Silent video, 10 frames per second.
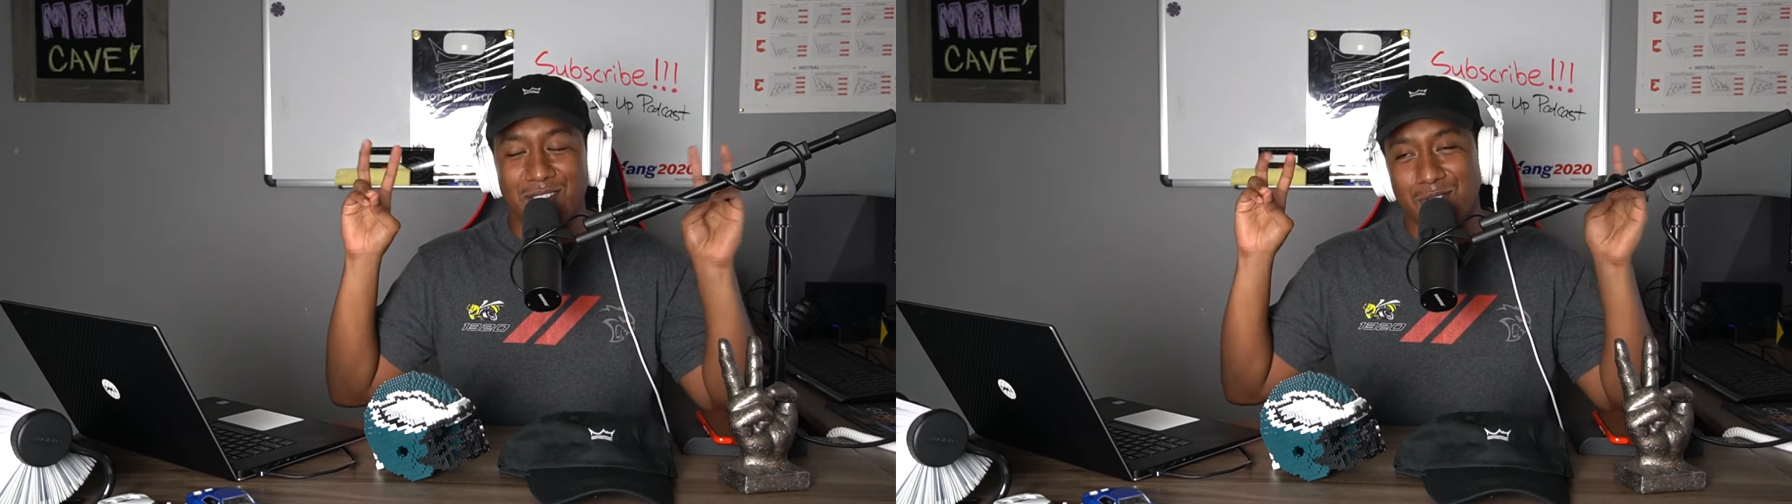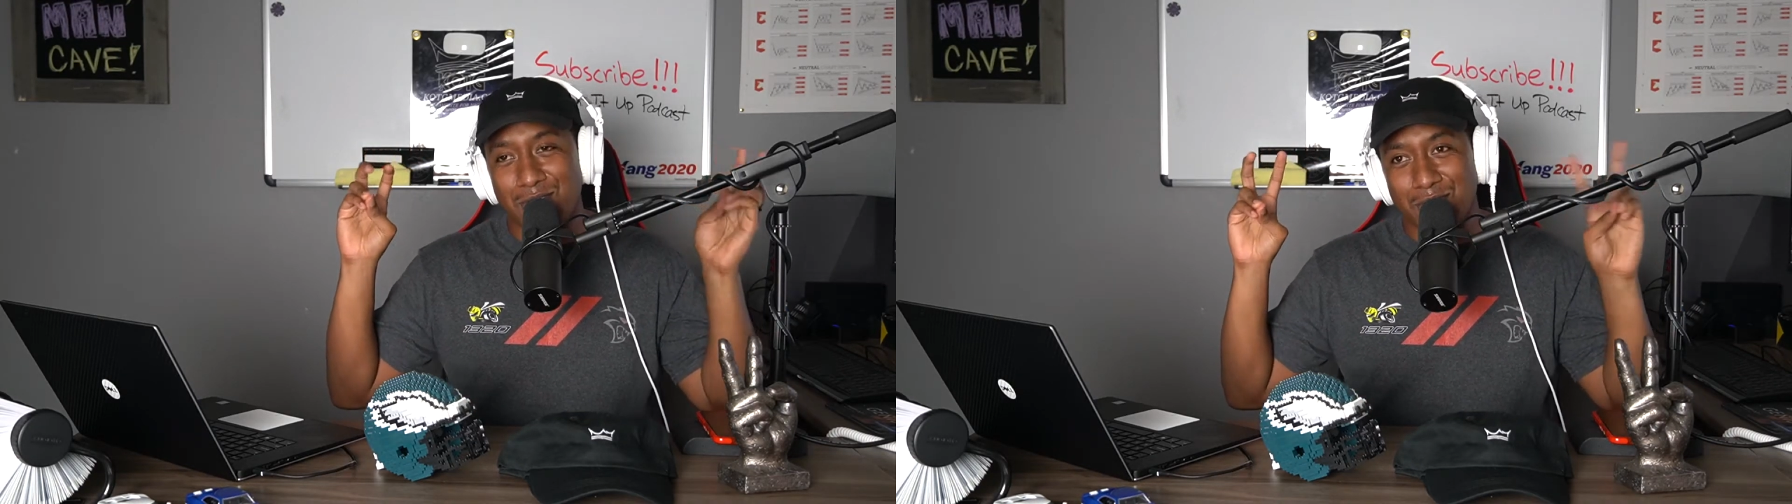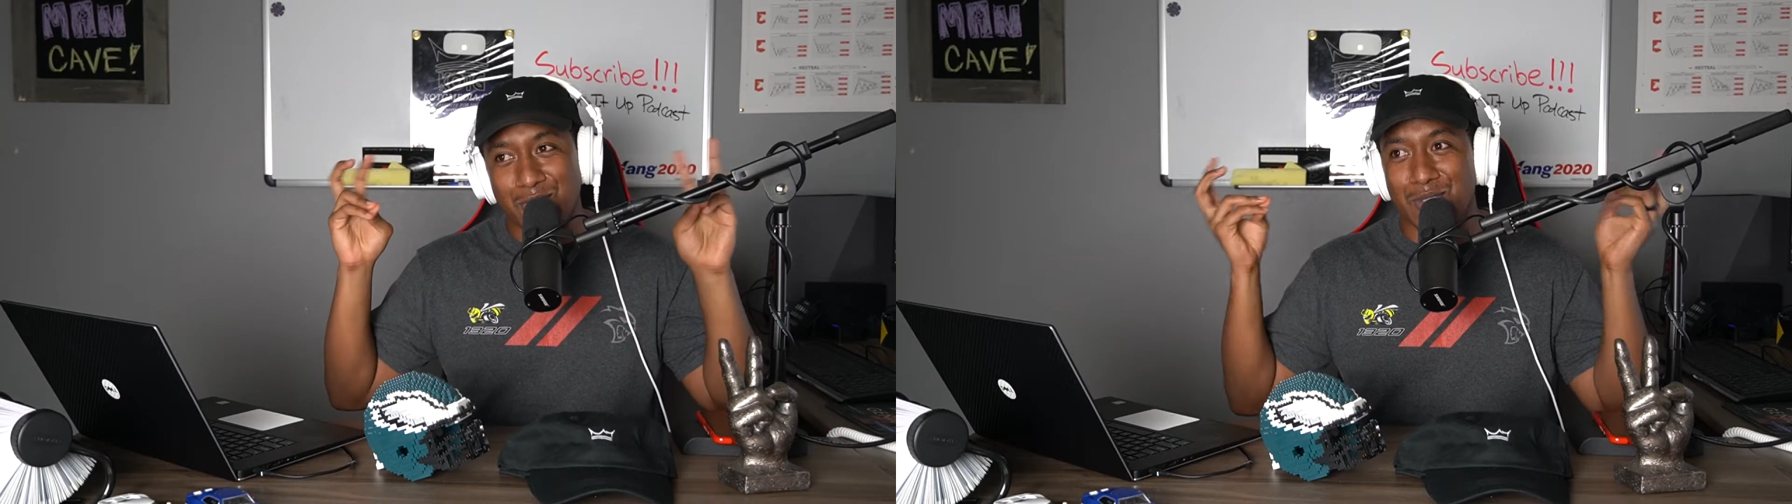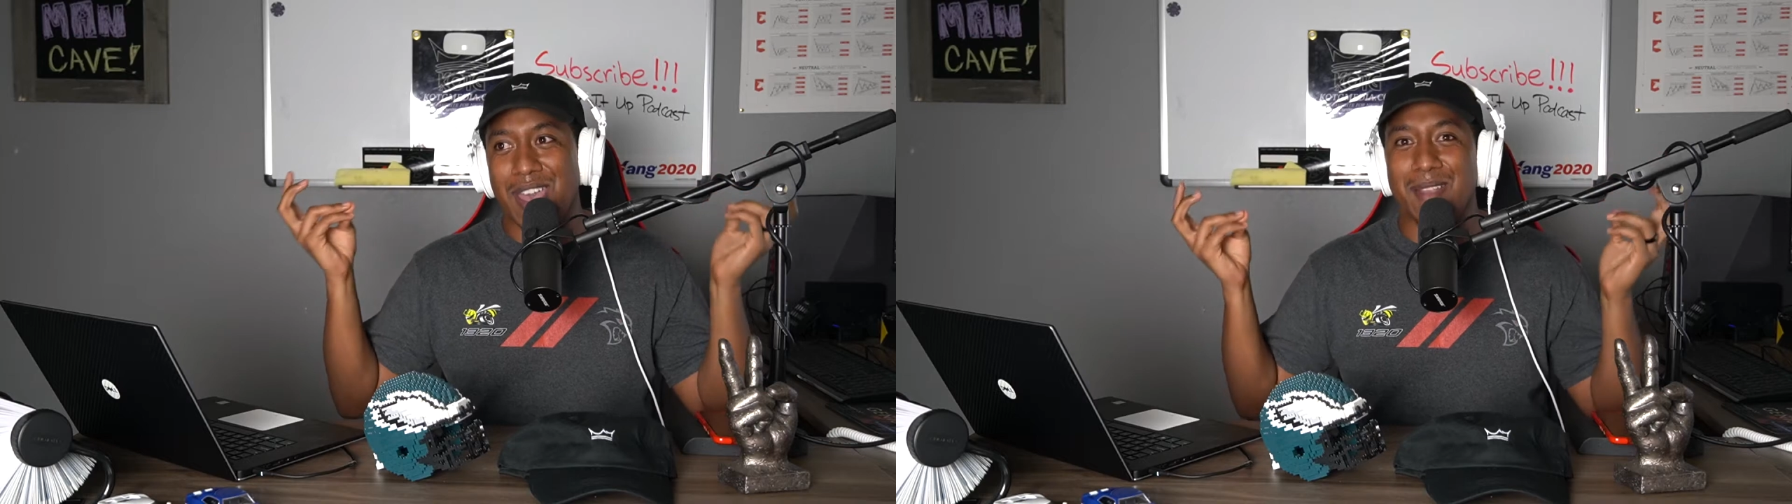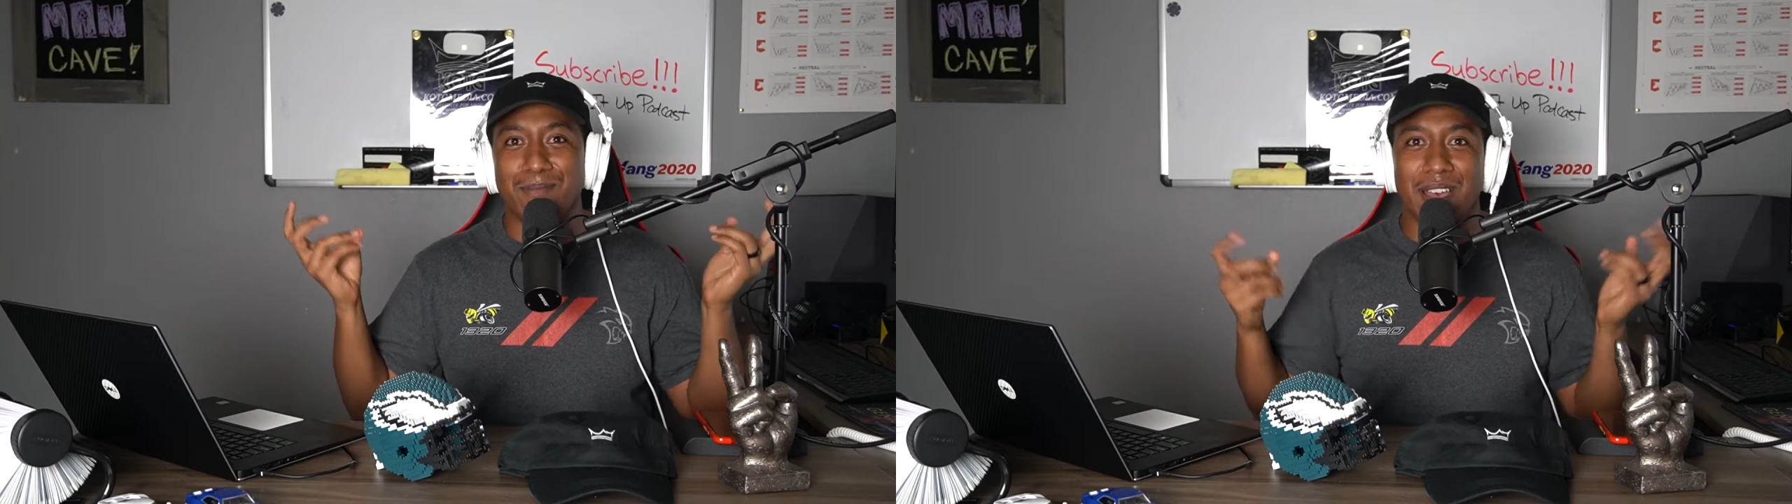quote unquote
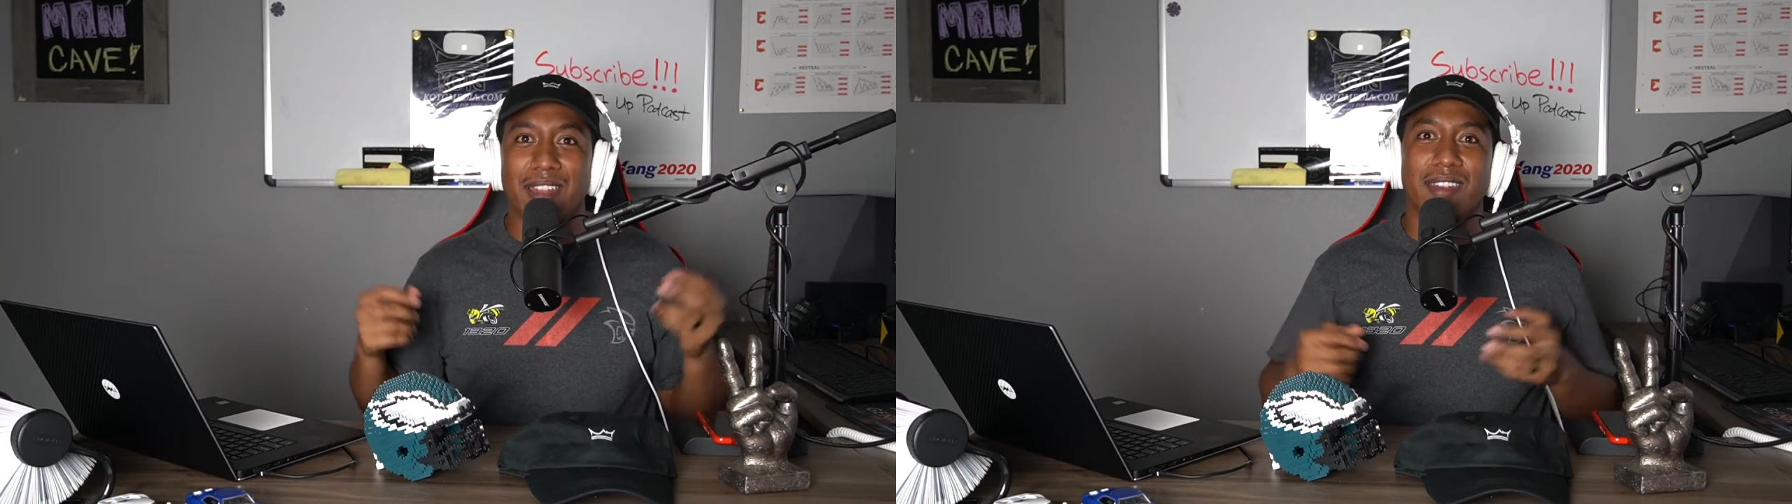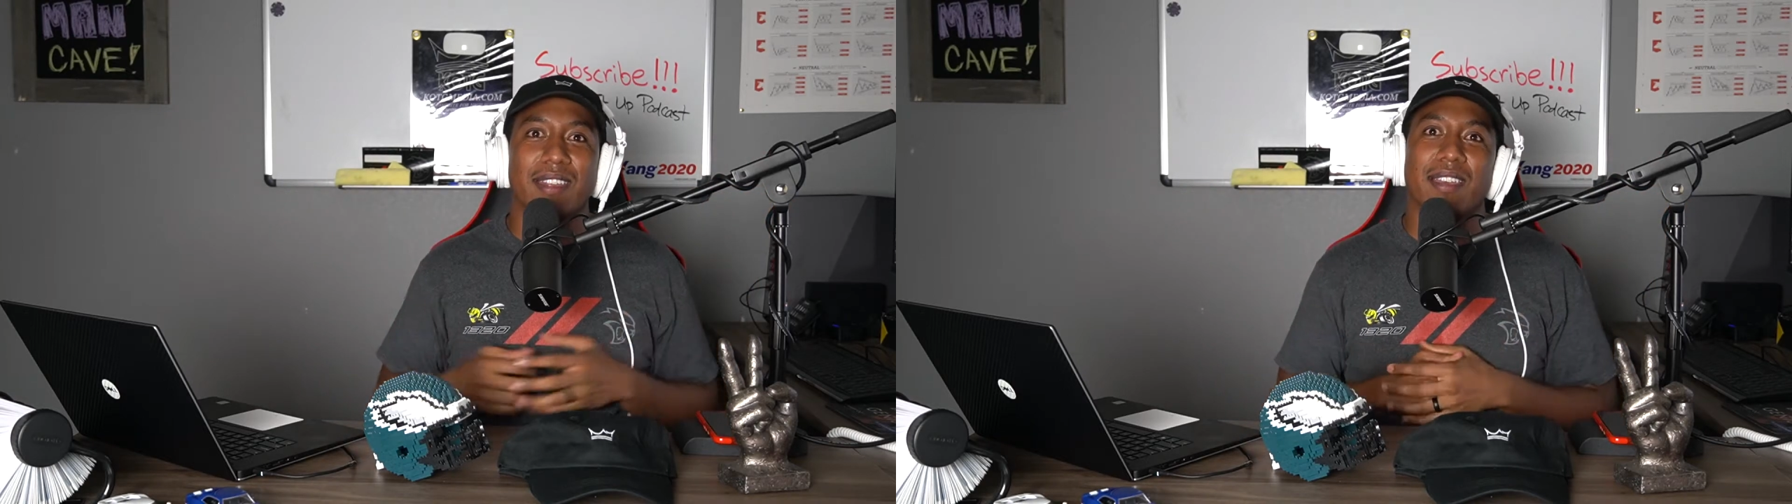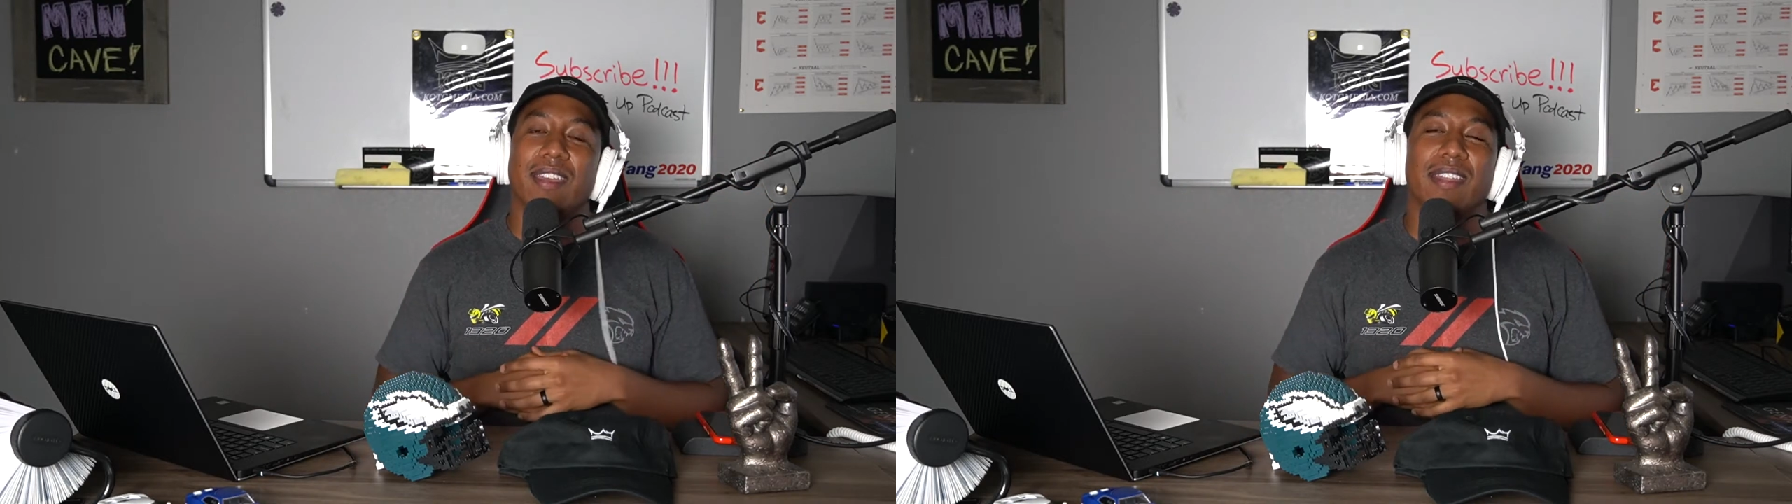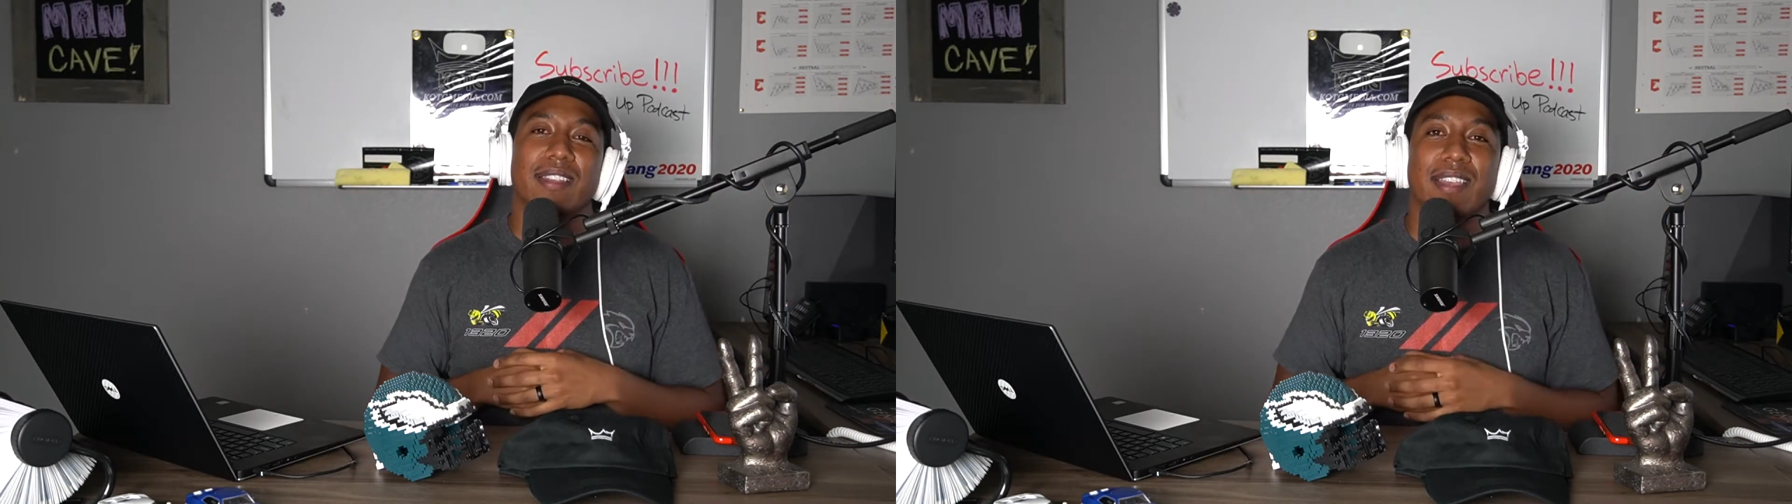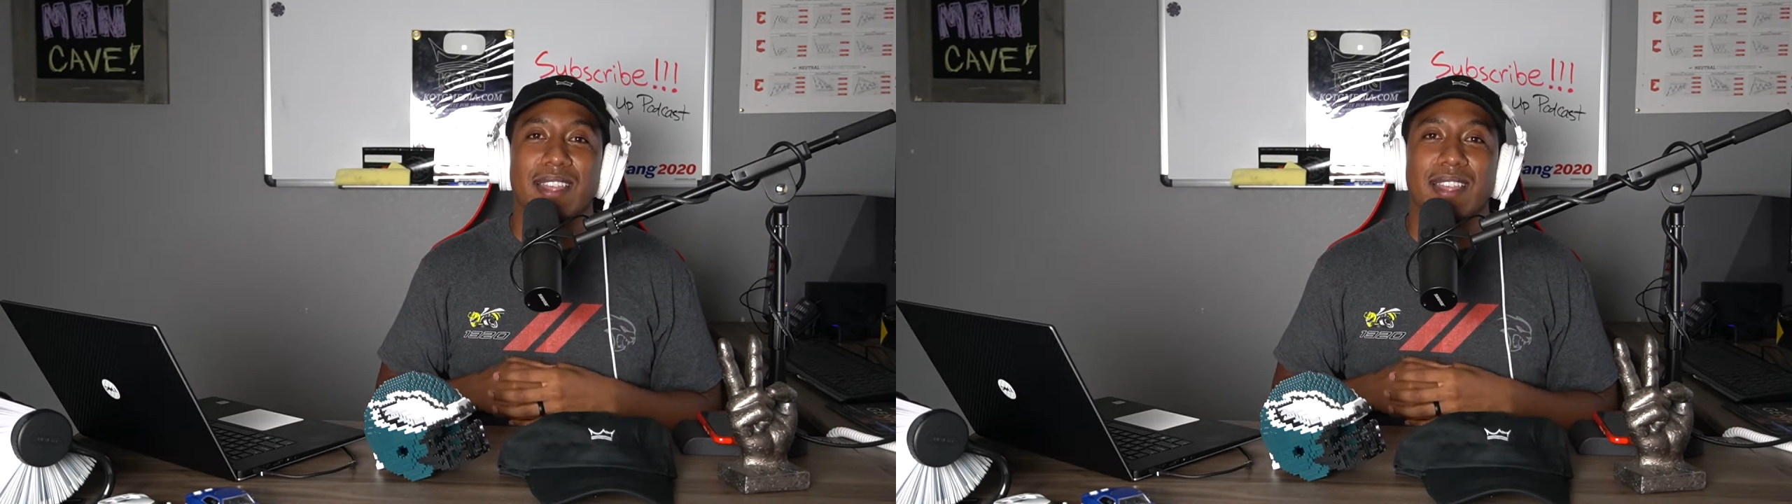headbutt, and